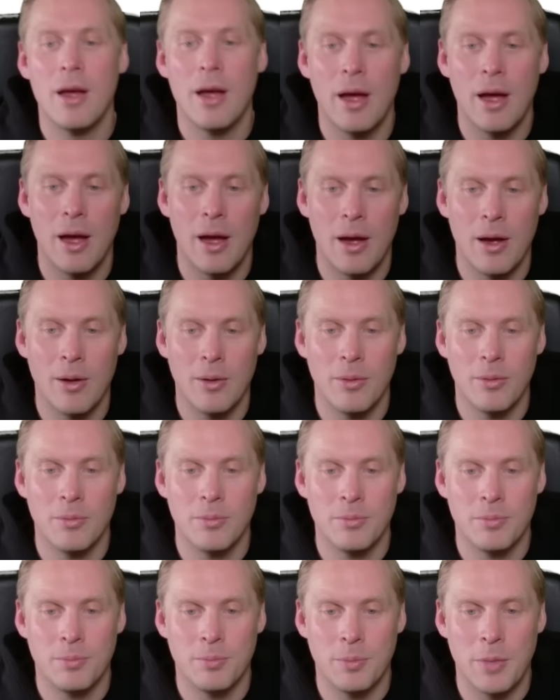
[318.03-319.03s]
Uh,
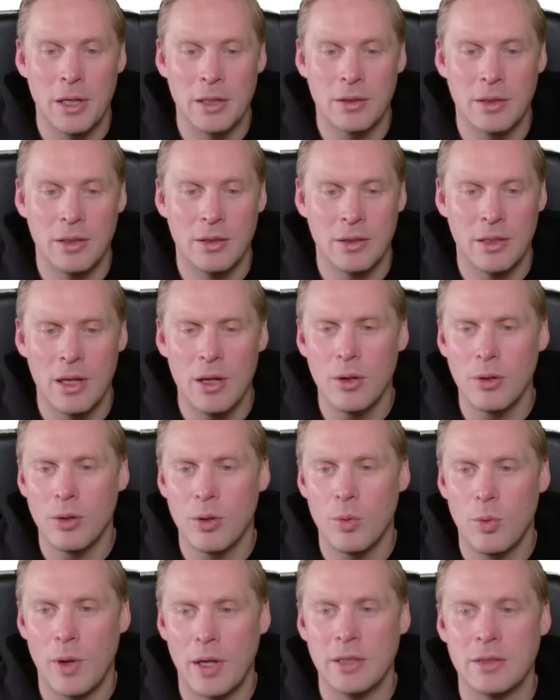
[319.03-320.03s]
but they are
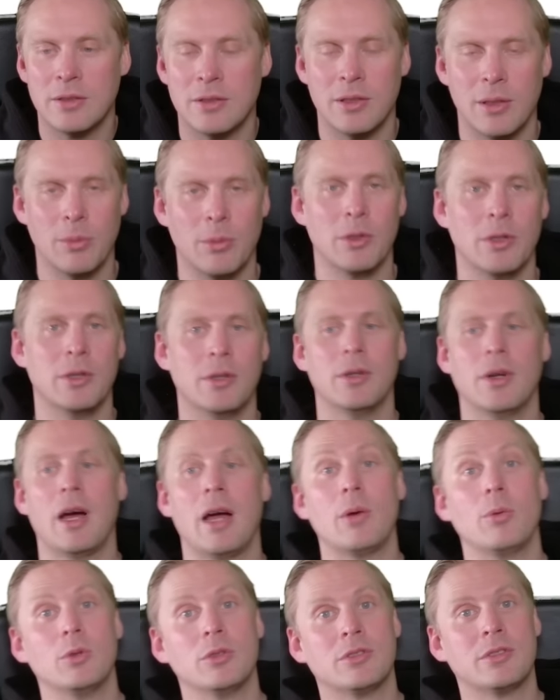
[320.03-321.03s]
quite similar.
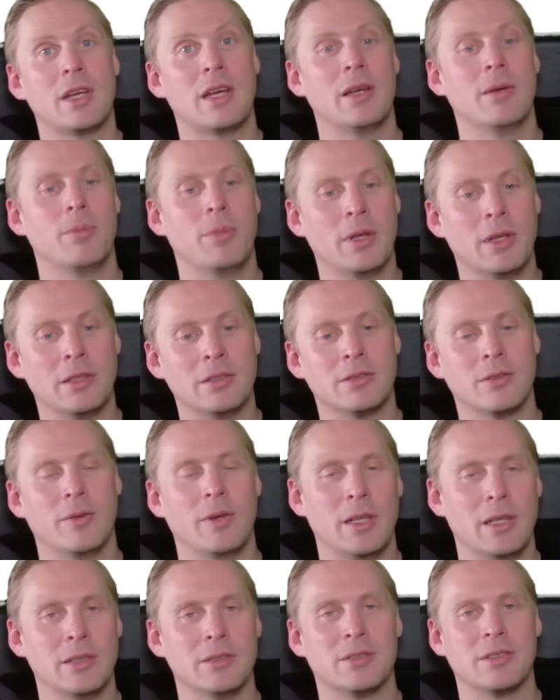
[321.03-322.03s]
I would say building
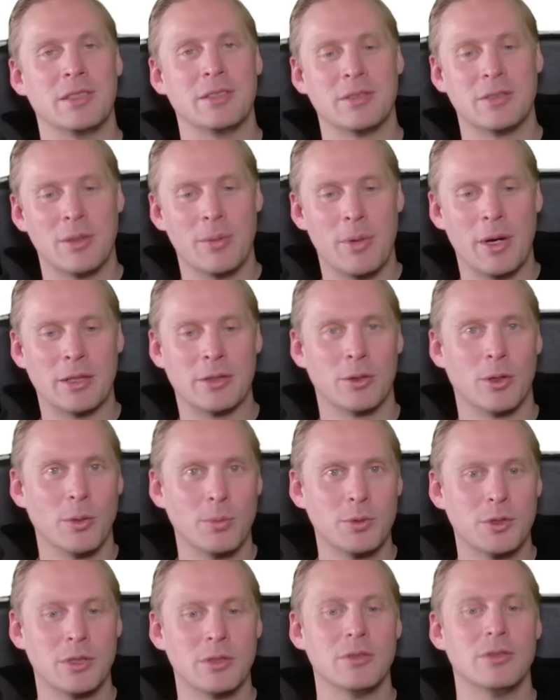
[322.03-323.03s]
civilians is the better
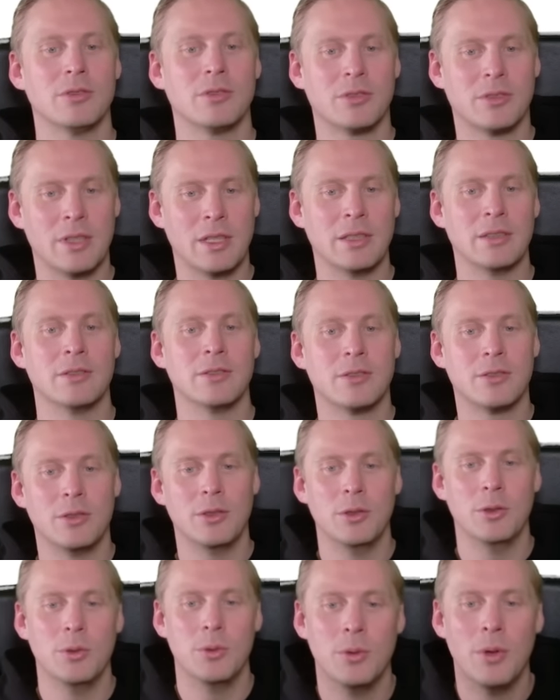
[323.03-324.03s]
option since
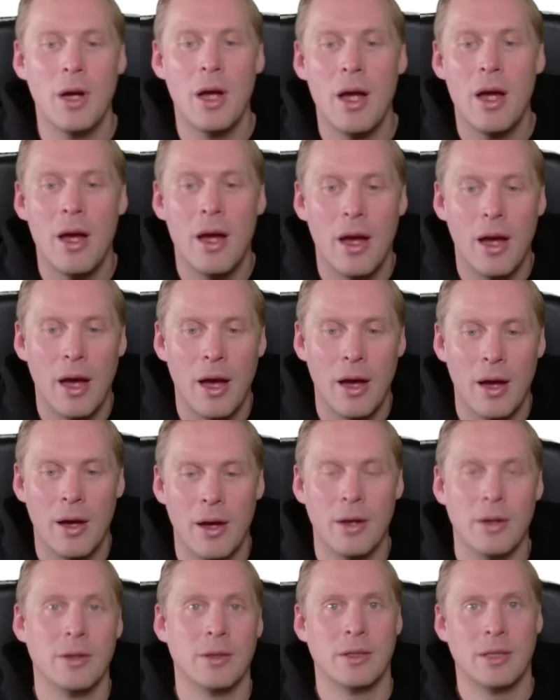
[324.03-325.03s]
you
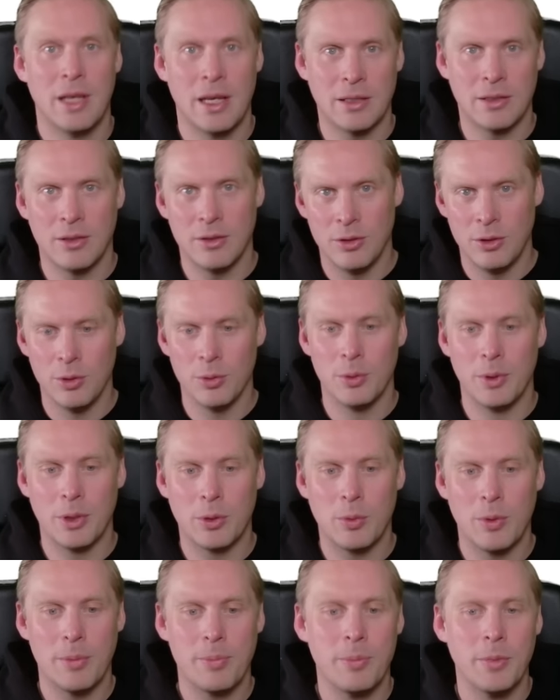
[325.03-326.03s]
uh, get newer
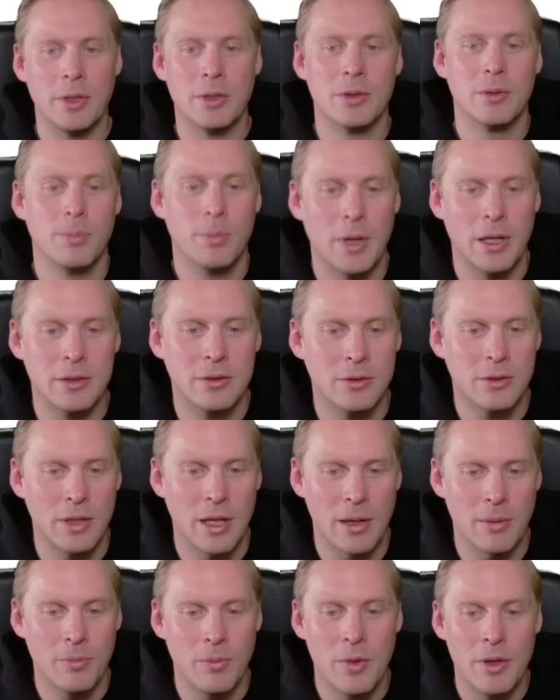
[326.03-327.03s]
equipment. But
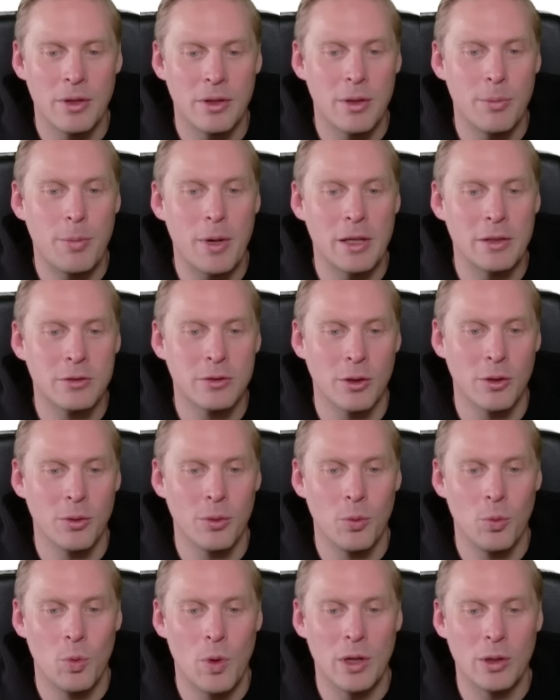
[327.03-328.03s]
yeah, depends
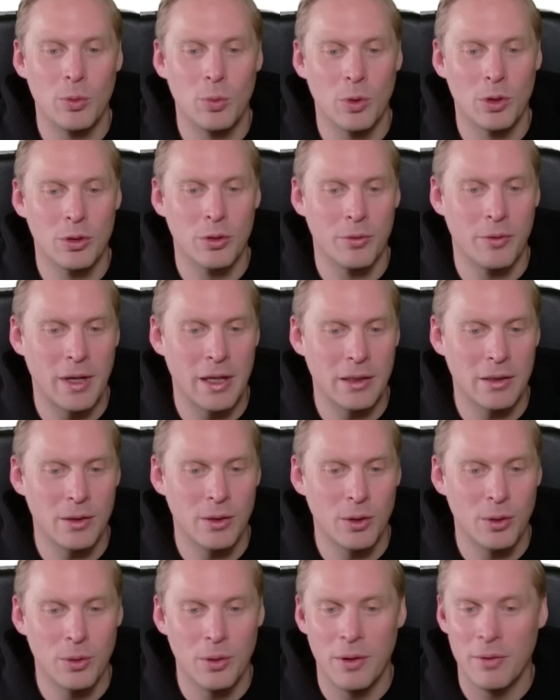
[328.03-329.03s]
on when you want to fight.
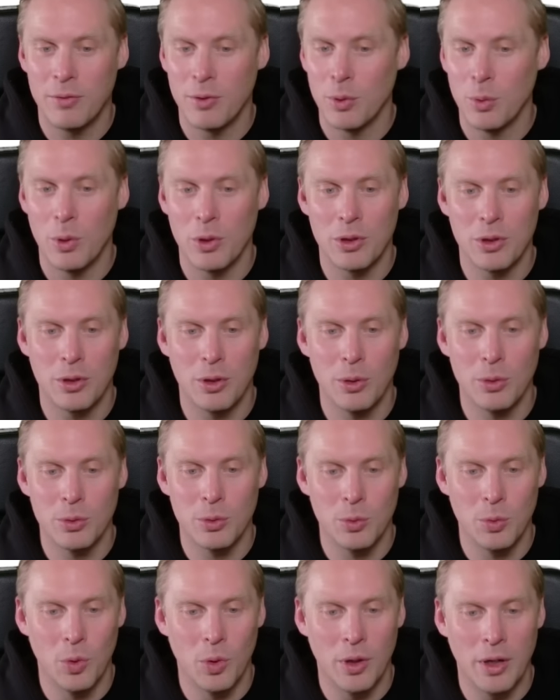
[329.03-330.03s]
You, if you want to go
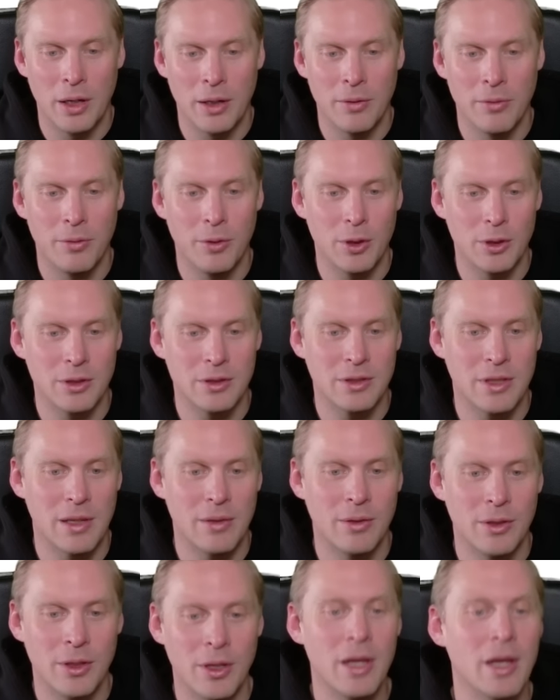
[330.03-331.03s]
to war here in
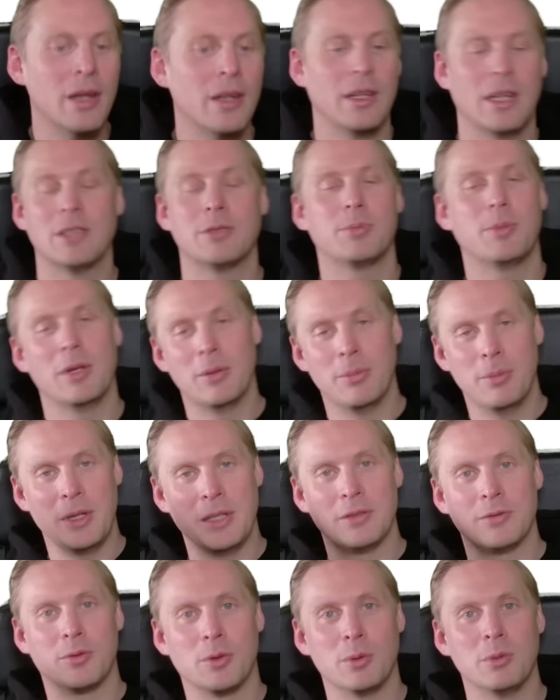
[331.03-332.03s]
37, just build
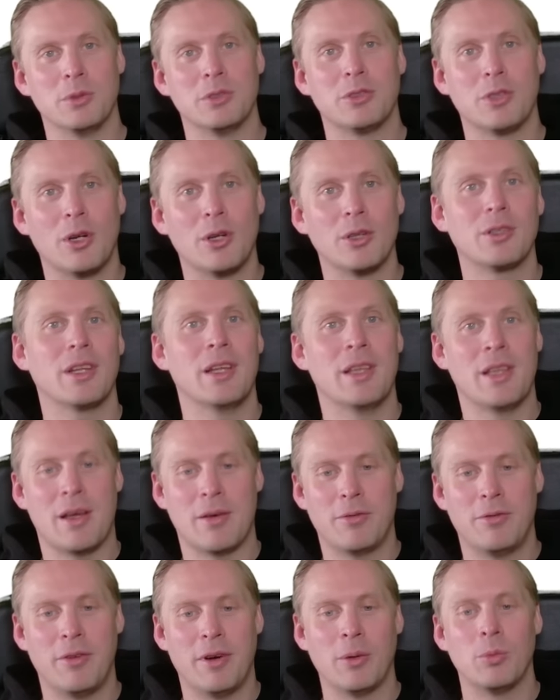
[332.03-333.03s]
mils from the start and
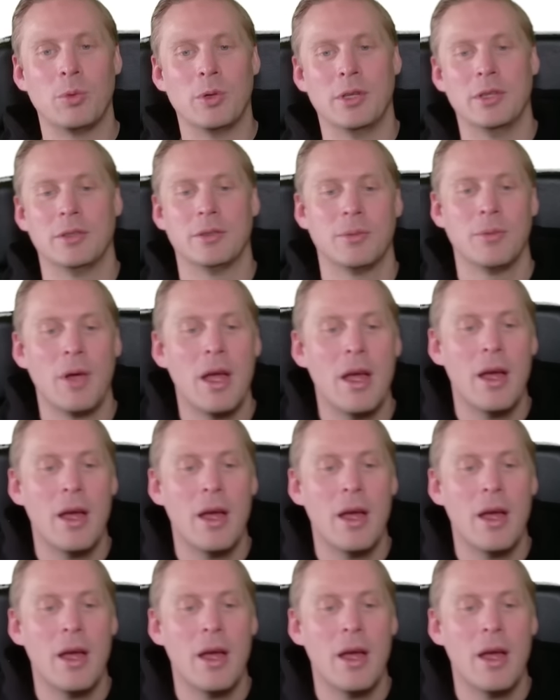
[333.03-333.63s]
have fun with it.